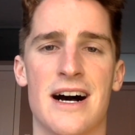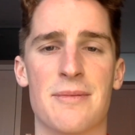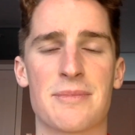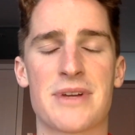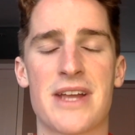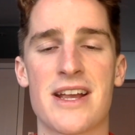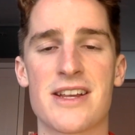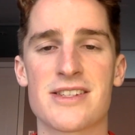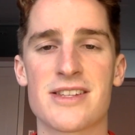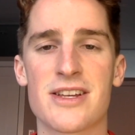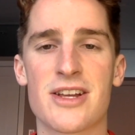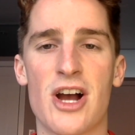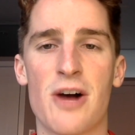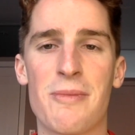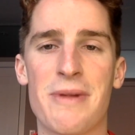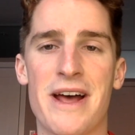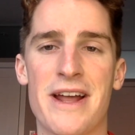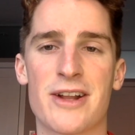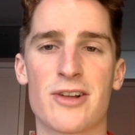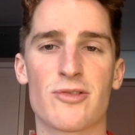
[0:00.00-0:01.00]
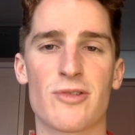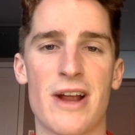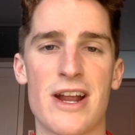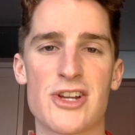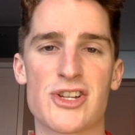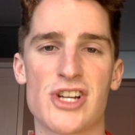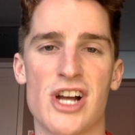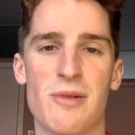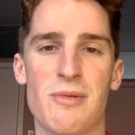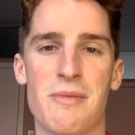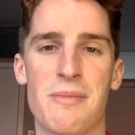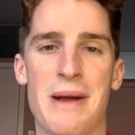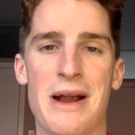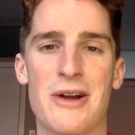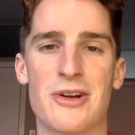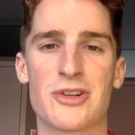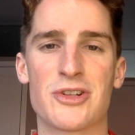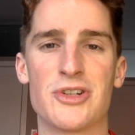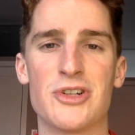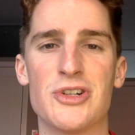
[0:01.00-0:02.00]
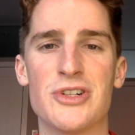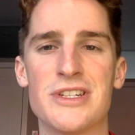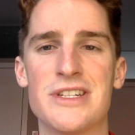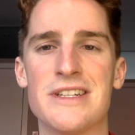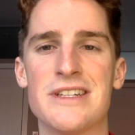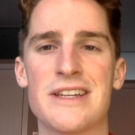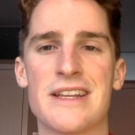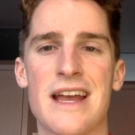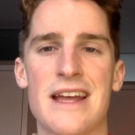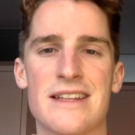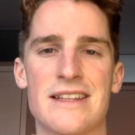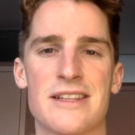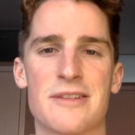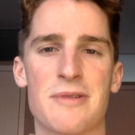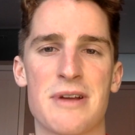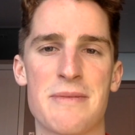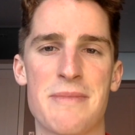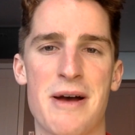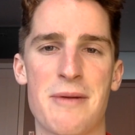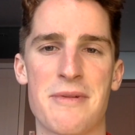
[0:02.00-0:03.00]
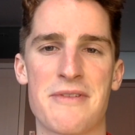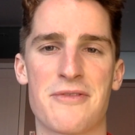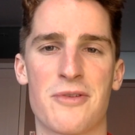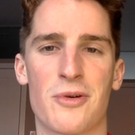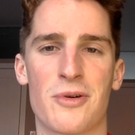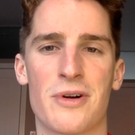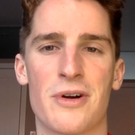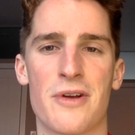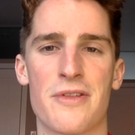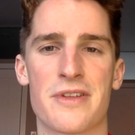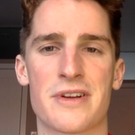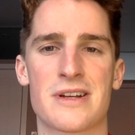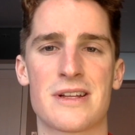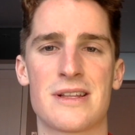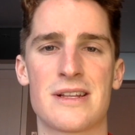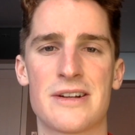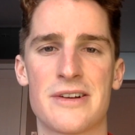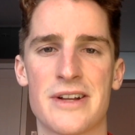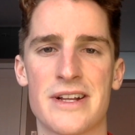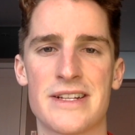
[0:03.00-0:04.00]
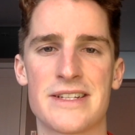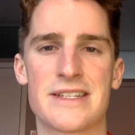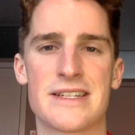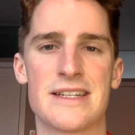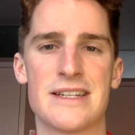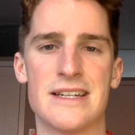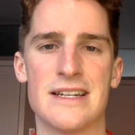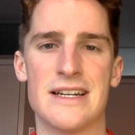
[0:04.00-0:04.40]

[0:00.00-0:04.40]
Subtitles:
Kingsley Coman had a great shot, but Bayern couldn't get to the rebound before Hertha cleared it.